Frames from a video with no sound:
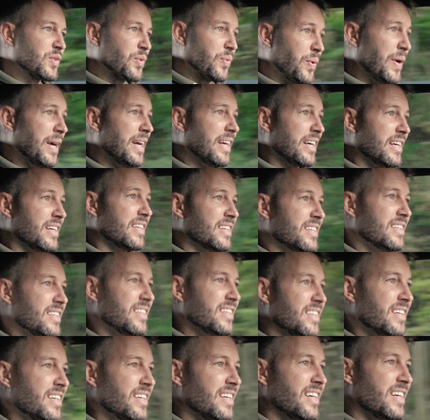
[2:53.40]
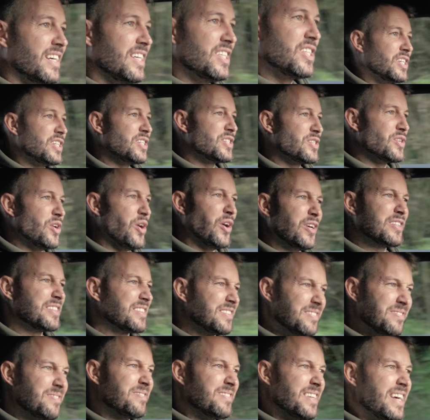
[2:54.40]
quick. She's not
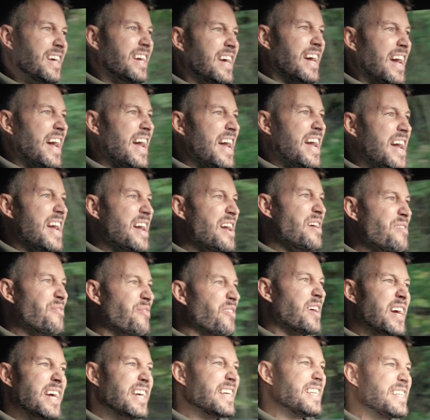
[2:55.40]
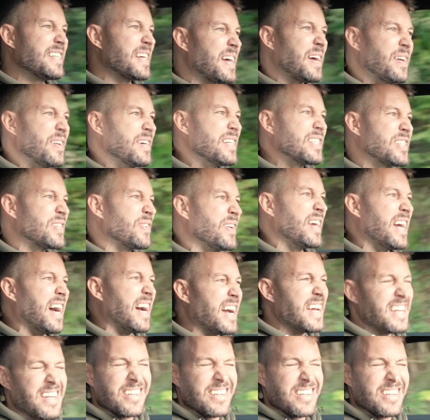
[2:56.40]
F8 territory. I